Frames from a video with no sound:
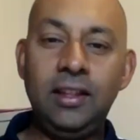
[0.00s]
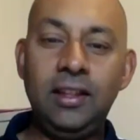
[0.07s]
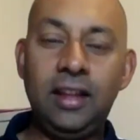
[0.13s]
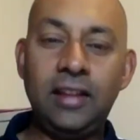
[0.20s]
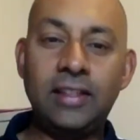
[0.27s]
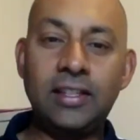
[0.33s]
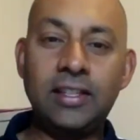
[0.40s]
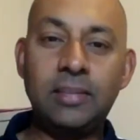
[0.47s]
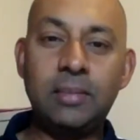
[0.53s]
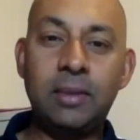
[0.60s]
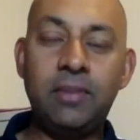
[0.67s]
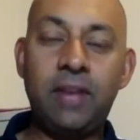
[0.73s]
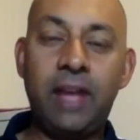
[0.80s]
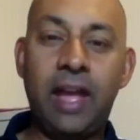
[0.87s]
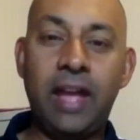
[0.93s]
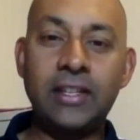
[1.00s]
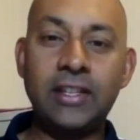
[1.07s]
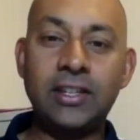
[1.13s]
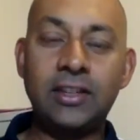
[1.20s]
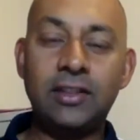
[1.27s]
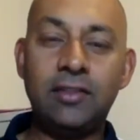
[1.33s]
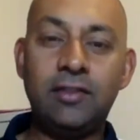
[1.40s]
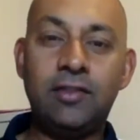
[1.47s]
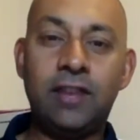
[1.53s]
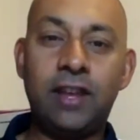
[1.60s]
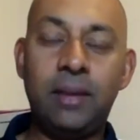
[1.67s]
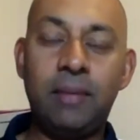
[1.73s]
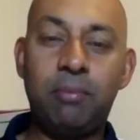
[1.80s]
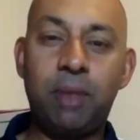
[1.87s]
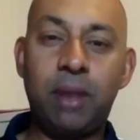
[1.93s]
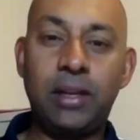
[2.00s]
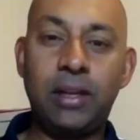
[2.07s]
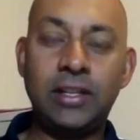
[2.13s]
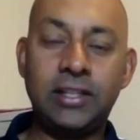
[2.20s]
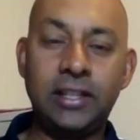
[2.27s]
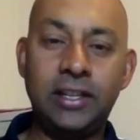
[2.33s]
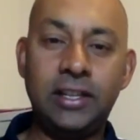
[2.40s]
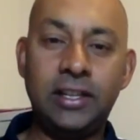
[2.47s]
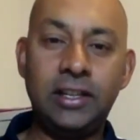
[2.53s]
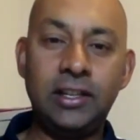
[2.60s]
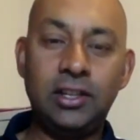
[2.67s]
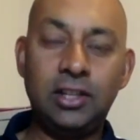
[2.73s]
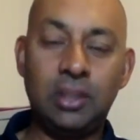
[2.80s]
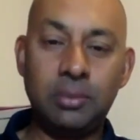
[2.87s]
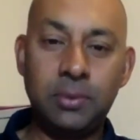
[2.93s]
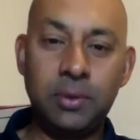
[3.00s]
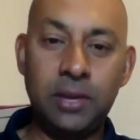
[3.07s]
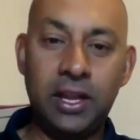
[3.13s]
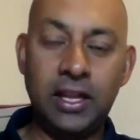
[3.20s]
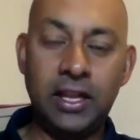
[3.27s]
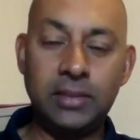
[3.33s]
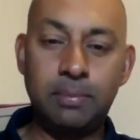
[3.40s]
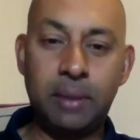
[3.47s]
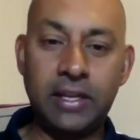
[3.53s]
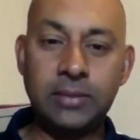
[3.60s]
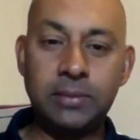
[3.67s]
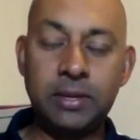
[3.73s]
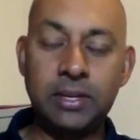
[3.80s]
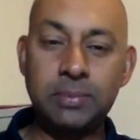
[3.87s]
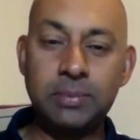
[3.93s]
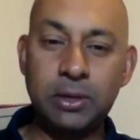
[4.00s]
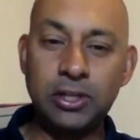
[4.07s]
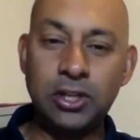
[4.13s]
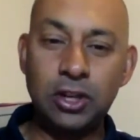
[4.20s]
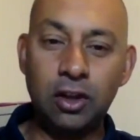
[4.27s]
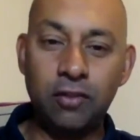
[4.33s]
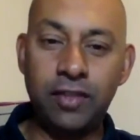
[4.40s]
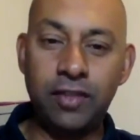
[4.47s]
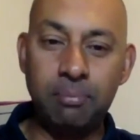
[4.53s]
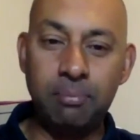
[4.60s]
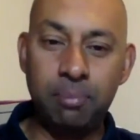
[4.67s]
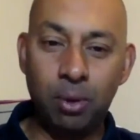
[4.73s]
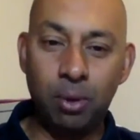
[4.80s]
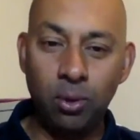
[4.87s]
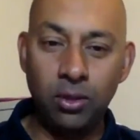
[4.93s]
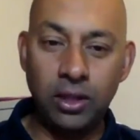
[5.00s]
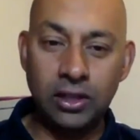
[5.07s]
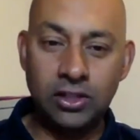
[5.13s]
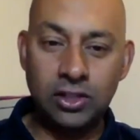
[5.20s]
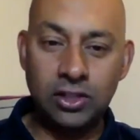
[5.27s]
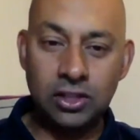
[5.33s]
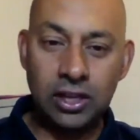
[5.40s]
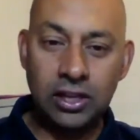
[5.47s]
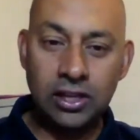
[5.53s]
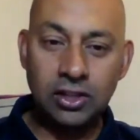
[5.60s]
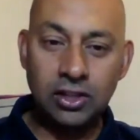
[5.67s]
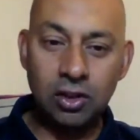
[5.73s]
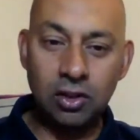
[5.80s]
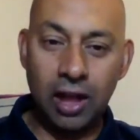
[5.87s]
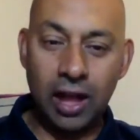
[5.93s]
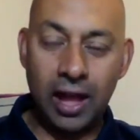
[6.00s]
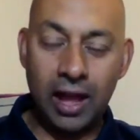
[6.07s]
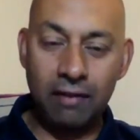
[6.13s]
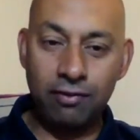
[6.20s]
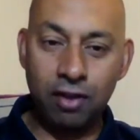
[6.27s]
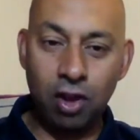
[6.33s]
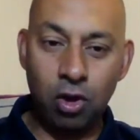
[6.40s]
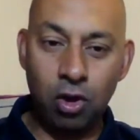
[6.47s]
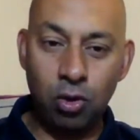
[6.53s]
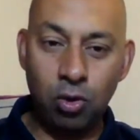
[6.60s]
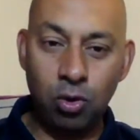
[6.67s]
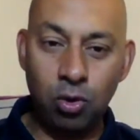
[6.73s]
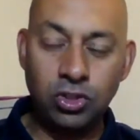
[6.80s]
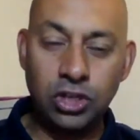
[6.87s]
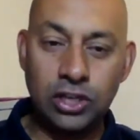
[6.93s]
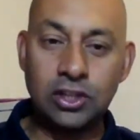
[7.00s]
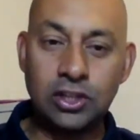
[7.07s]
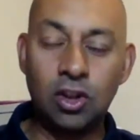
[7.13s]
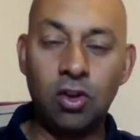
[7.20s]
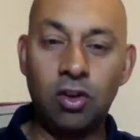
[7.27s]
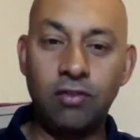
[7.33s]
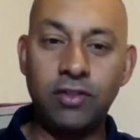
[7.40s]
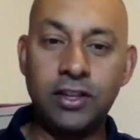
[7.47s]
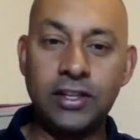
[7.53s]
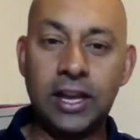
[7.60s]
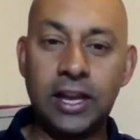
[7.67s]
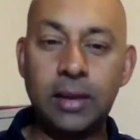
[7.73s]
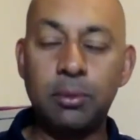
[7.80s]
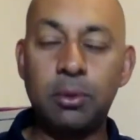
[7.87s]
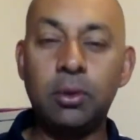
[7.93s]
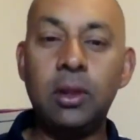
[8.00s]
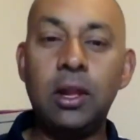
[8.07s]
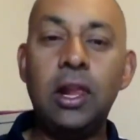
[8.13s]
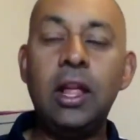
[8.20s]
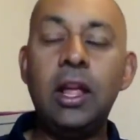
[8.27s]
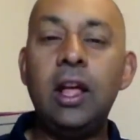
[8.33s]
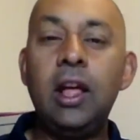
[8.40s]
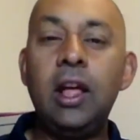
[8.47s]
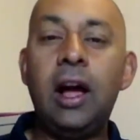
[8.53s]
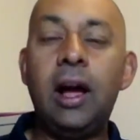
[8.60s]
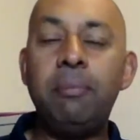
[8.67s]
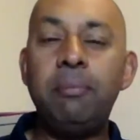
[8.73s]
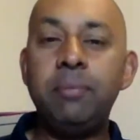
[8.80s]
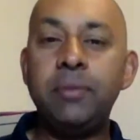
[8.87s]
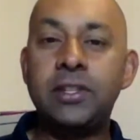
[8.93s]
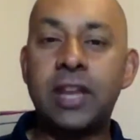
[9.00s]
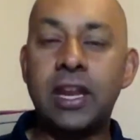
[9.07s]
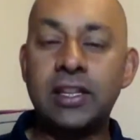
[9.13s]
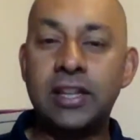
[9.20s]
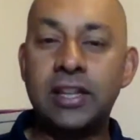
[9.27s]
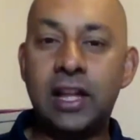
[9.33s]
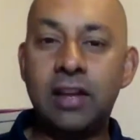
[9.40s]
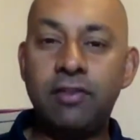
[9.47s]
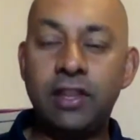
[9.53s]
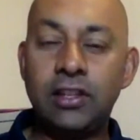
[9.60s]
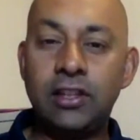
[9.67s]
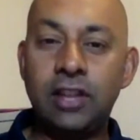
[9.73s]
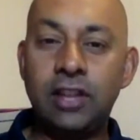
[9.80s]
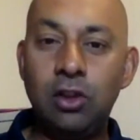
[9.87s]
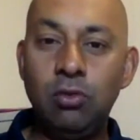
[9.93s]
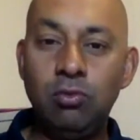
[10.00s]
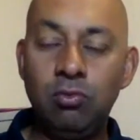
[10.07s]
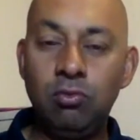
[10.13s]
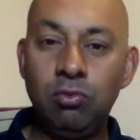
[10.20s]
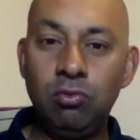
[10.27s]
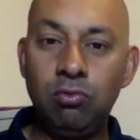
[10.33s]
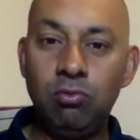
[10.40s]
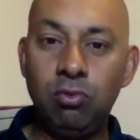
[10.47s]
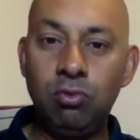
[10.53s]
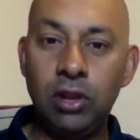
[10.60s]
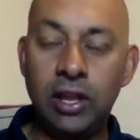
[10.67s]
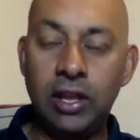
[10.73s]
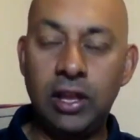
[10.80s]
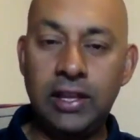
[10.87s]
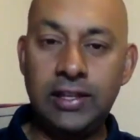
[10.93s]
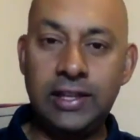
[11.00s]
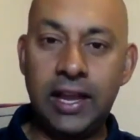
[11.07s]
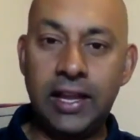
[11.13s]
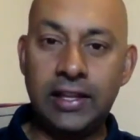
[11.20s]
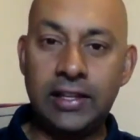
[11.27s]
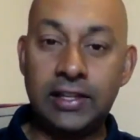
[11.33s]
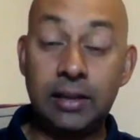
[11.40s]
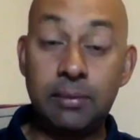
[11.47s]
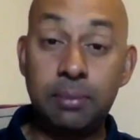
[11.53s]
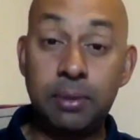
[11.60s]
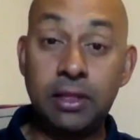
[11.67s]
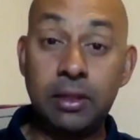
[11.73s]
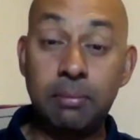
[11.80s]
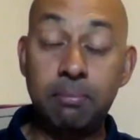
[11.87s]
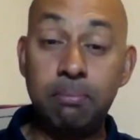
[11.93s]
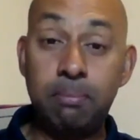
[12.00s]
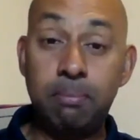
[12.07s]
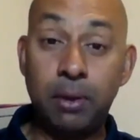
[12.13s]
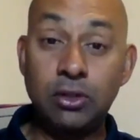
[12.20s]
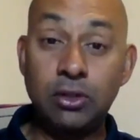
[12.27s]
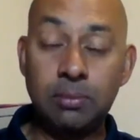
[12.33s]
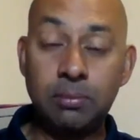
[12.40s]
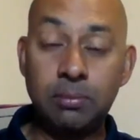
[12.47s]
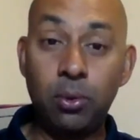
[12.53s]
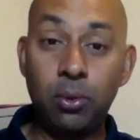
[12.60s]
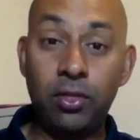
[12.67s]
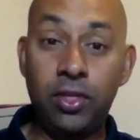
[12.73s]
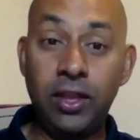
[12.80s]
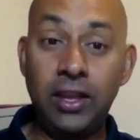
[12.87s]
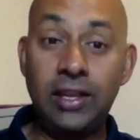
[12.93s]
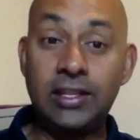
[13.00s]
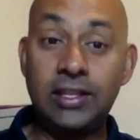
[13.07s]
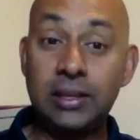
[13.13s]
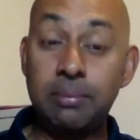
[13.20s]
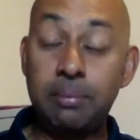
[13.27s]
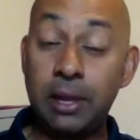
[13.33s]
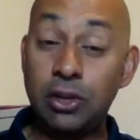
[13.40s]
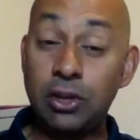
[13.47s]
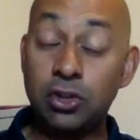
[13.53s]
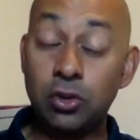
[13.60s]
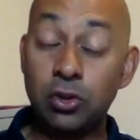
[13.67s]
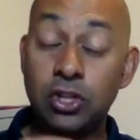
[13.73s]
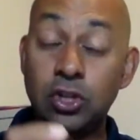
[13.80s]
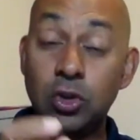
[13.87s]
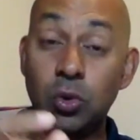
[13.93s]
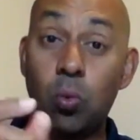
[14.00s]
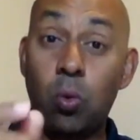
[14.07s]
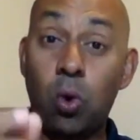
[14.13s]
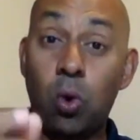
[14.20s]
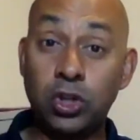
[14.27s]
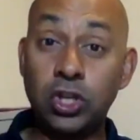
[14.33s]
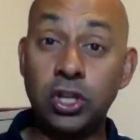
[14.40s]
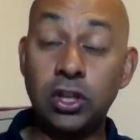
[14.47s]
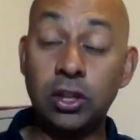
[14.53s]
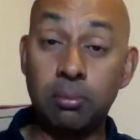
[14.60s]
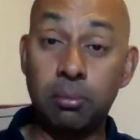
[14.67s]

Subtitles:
Yes, it's a bit of a hazard of practicing topspin against backspin, especially off that ball that's half long or just long off the table. Stanislav, there's no easy answer, but the most important thing is to make sure that you're watching the